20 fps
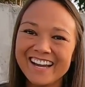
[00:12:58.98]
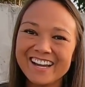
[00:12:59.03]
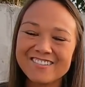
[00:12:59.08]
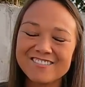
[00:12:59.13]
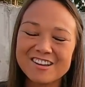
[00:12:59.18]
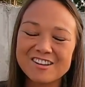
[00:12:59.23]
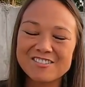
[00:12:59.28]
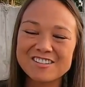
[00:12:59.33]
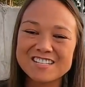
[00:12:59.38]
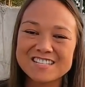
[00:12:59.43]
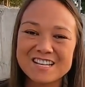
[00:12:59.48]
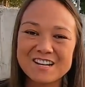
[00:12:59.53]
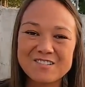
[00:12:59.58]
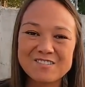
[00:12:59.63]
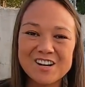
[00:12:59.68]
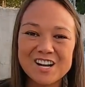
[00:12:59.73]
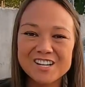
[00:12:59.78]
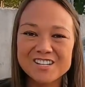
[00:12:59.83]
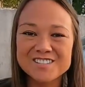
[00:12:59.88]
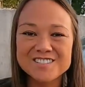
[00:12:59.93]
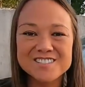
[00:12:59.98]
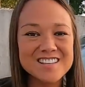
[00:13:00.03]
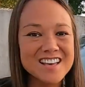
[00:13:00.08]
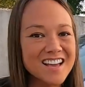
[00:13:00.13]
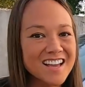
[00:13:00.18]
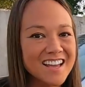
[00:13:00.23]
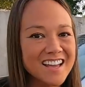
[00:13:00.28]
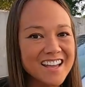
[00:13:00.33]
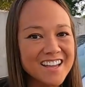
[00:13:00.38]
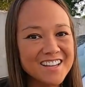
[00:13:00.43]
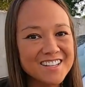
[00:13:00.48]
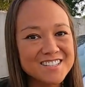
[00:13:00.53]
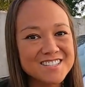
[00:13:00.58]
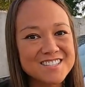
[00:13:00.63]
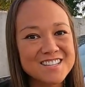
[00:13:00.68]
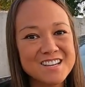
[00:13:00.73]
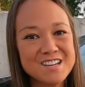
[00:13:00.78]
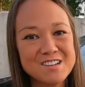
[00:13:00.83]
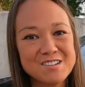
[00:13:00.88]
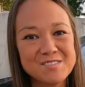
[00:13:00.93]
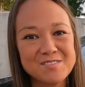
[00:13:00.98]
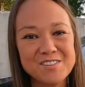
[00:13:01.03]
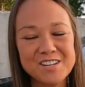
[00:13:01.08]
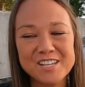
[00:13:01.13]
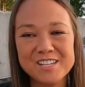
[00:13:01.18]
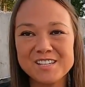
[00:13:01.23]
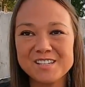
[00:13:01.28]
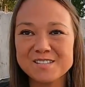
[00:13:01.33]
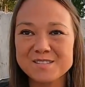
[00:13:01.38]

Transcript: We went down water slides, we